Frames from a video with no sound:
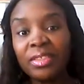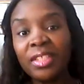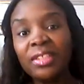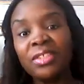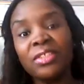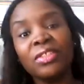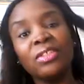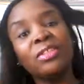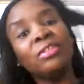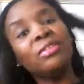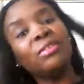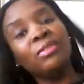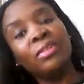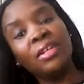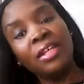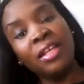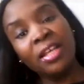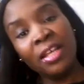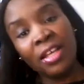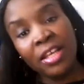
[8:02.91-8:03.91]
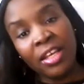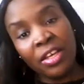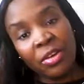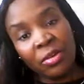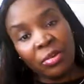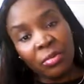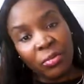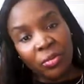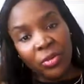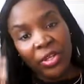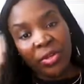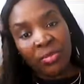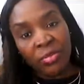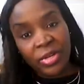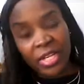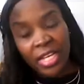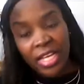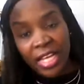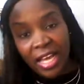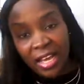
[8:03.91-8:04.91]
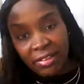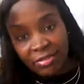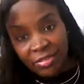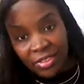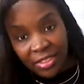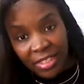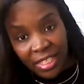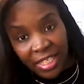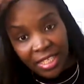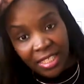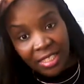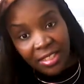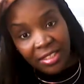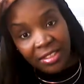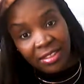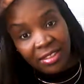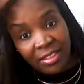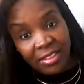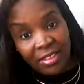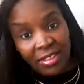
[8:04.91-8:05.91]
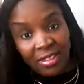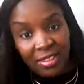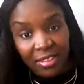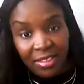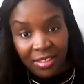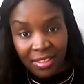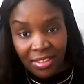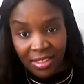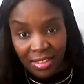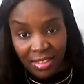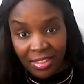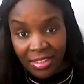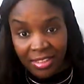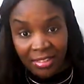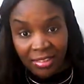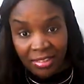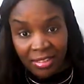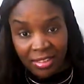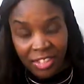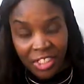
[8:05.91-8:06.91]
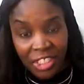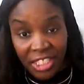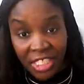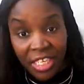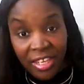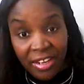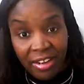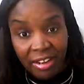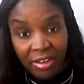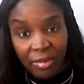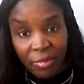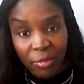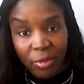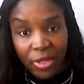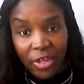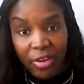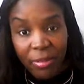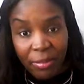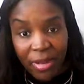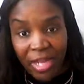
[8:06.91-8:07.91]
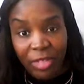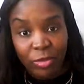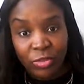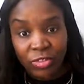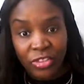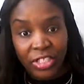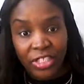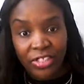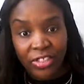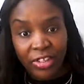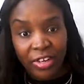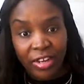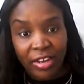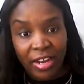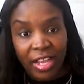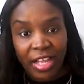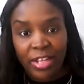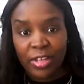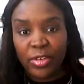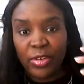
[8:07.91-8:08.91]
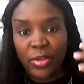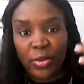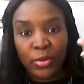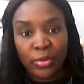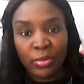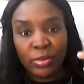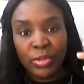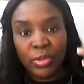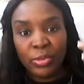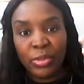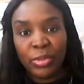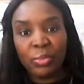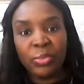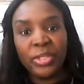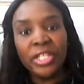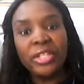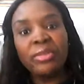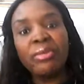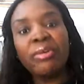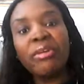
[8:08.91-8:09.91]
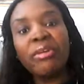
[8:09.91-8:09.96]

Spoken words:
So we really have to share what our boundaries are, and don't do it when you're